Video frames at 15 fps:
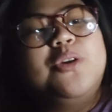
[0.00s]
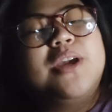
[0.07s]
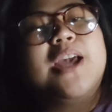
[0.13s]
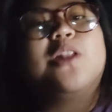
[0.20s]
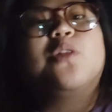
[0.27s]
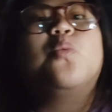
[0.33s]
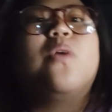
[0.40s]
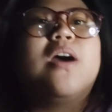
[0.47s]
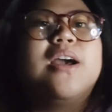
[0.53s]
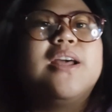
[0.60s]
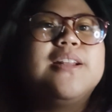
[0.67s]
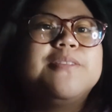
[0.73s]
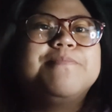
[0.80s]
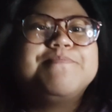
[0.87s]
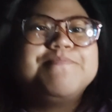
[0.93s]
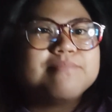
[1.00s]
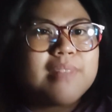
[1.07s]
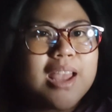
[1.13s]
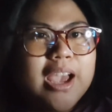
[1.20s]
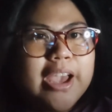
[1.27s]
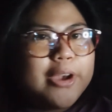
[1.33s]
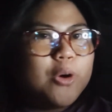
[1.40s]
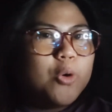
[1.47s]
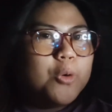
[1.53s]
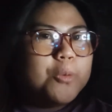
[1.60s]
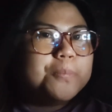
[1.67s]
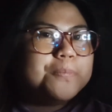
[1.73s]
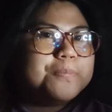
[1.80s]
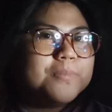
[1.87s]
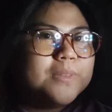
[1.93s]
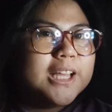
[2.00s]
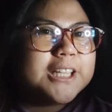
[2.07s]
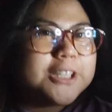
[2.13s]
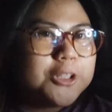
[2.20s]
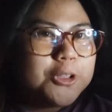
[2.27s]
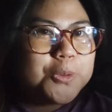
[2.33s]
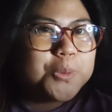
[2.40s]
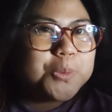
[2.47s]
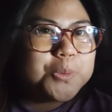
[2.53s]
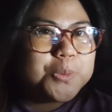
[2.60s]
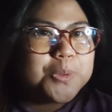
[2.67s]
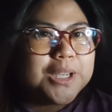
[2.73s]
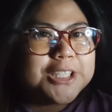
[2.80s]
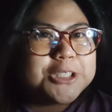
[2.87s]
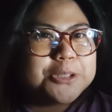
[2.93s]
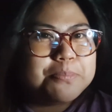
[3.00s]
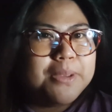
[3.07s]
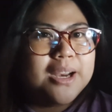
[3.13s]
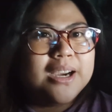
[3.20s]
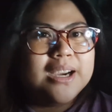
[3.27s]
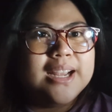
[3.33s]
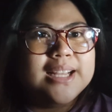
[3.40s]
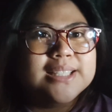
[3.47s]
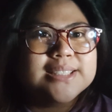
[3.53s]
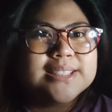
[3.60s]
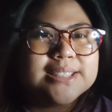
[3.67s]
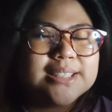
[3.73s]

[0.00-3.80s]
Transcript: you get one, I hope that you experience